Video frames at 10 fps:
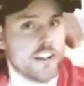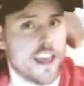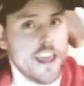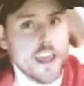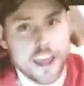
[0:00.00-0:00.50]

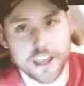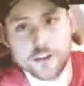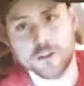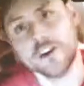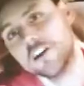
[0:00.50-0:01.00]
today,
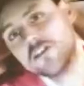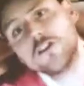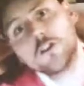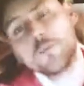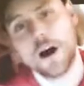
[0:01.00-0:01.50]

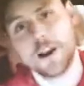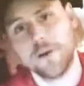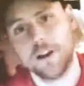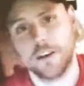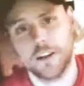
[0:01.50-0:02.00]
Introduction to
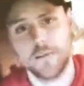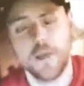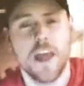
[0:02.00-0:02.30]
Bodybuilding.